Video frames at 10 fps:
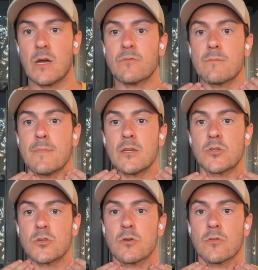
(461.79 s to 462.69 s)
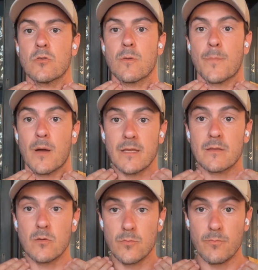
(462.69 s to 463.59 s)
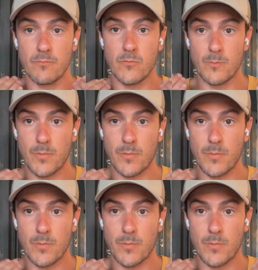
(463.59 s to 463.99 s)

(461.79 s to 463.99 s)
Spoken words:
You have to make sure that your